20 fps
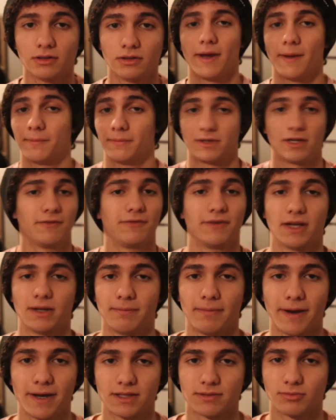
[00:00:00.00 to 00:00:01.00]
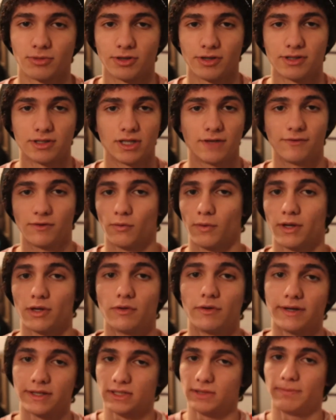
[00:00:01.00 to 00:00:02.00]
I'm definitely gonna buy his merch, definitely want
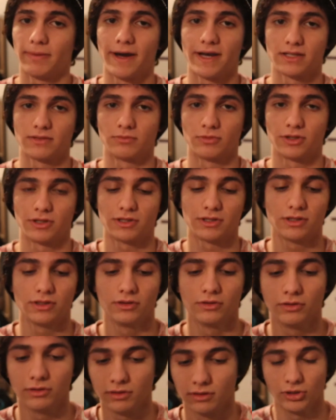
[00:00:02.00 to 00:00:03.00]
you guys to buy his merch too.